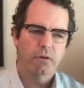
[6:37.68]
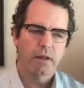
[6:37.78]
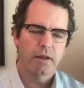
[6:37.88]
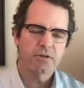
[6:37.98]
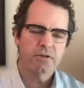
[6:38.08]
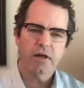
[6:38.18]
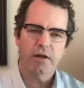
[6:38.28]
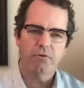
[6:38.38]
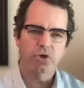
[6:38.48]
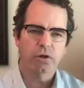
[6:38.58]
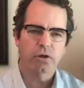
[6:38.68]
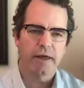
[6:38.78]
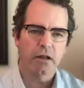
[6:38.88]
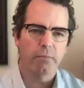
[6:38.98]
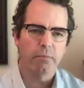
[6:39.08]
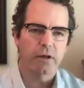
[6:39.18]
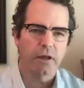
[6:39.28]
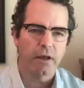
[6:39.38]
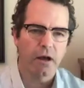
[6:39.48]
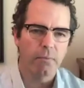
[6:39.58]
I was going to kind of drill into that a little bit.
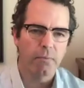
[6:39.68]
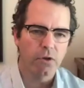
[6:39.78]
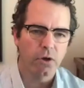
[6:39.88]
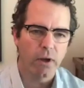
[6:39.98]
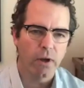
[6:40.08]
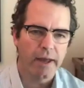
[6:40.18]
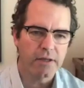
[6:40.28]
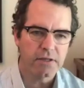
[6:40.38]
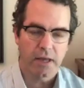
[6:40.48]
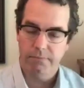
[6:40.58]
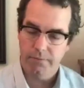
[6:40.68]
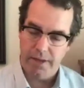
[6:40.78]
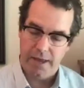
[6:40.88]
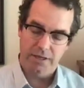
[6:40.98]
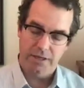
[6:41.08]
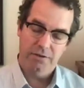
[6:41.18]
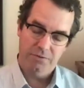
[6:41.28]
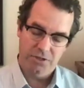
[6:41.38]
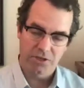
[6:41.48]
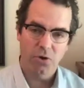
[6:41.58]
As a
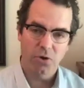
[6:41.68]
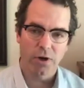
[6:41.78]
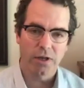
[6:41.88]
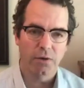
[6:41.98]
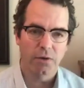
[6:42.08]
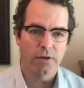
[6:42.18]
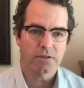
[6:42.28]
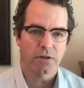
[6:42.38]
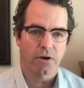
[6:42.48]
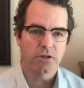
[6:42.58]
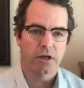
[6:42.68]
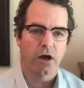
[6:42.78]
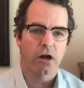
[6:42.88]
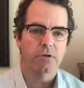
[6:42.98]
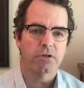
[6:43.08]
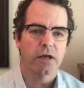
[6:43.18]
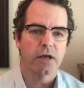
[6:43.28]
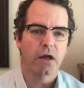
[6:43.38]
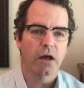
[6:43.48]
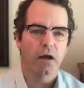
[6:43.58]
CISO working in what's largely
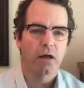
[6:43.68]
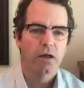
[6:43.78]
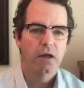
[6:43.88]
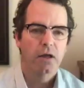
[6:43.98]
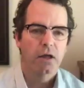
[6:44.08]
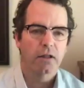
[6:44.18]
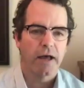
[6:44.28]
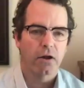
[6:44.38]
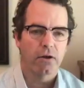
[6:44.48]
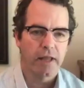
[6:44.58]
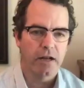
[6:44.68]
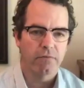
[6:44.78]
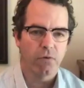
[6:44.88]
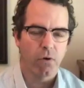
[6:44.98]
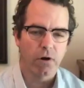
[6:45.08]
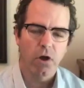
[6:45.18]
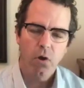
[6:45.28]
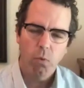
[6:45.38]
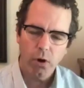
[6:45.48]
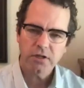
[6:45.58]
100% cloud native org,
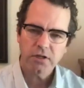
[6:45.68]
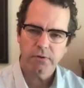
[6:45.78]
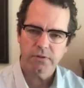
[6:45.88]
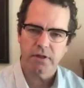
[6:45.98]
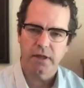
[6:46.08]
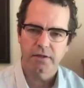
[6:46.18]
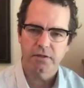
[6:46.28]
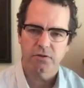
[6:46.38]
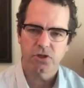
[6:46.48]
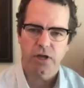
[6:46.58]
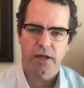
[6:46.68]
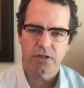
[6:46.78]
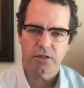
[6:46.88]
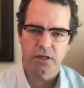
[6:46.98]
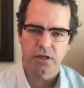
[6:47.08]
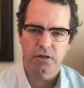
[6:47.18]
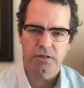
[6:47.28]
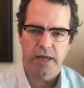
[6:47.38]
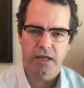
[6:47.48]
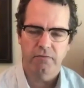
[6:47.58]
what are some of those things, those changes that you can
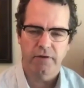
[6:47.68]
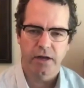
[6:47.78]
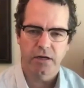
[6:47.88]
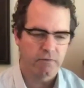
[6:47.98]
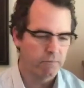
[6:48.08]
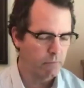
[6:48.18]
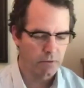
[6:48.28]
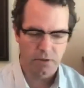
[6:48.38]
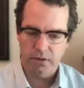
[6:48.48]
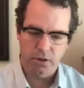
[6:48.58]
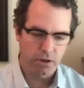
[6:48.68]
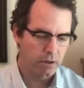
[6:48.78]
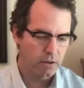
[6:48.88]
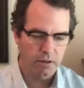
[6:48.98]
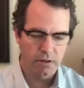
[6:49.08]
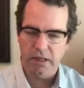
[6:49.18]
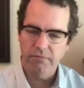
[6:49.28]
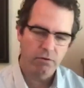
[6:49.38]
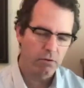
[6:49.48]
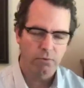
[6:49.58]
take advantage of? The good, the
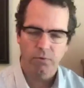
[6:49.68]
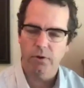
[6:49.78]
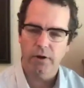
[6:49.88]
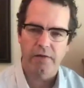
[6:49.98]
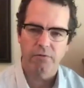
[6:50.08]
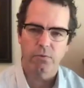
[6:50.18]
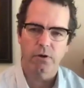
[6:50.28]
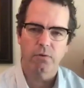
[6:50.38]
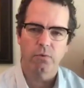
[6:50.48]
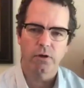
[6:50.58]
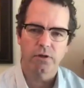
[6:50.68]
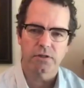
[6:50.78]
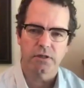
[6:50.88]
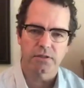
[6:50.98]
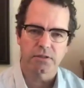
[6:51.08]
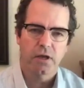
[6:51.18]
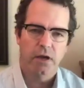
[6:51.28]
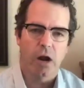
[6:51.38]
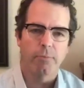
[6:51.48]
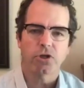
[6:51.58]
evil, what have you? What do you see as
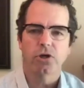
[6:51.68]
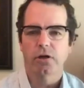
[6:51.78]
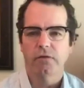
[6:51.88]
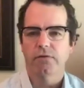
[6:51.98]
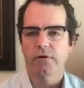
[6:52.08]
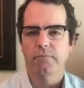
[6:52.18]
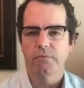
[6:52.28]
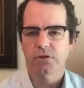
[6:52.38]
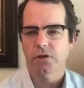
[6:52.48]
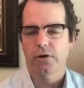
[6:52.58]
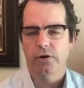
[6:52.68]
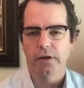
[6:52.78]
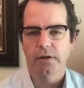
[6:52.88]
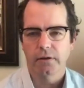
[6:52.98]
an opportunity for security?